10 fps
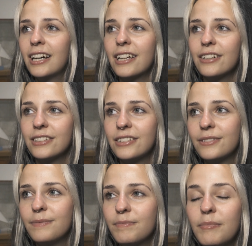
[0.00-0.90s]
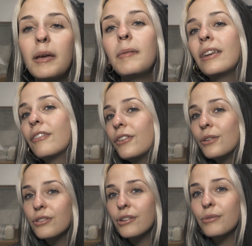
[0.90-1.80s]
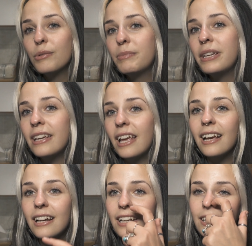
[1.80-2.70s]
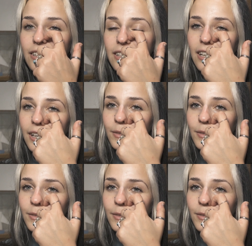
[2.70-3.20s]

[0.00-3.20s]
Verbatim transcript: I don't know. Maybe in the future will be English.